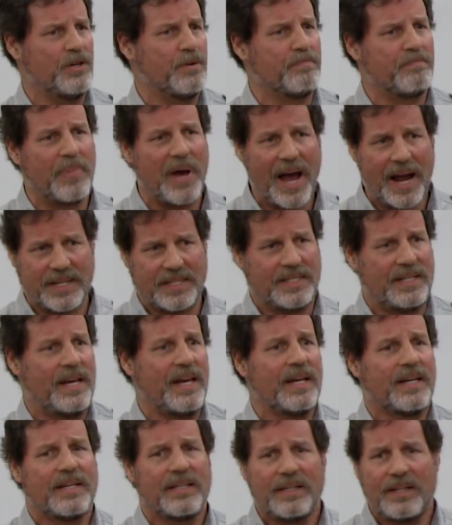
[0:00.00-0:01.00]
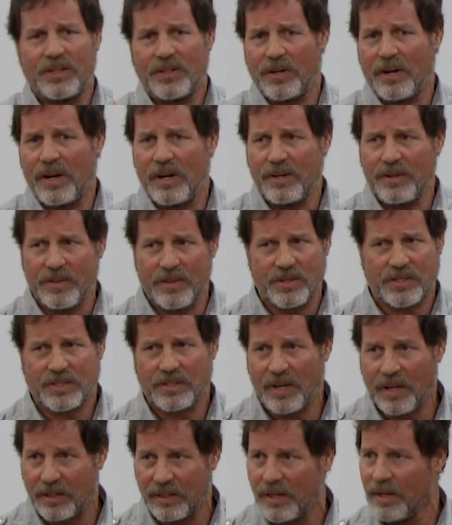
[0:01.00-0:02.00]
Your back's aching and you're under the
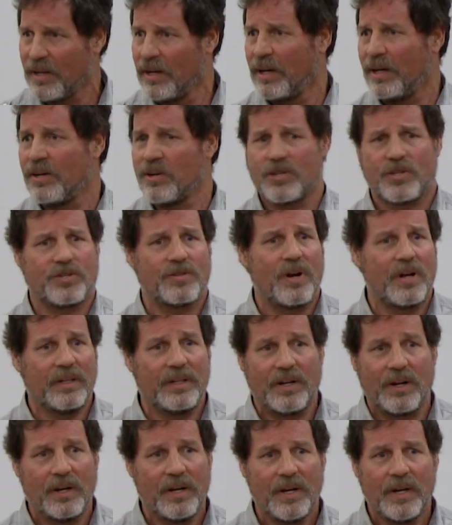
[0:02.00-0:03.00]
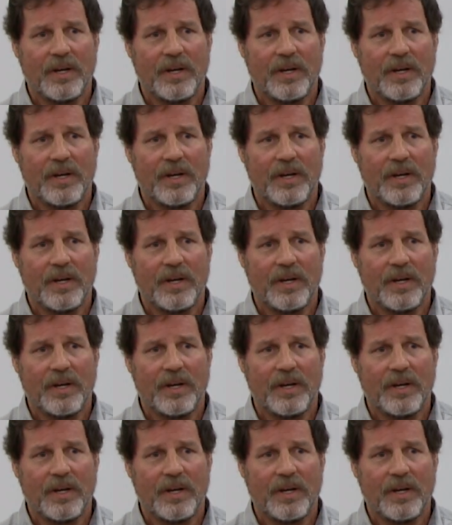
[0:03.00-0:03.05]
sun and you're struggling.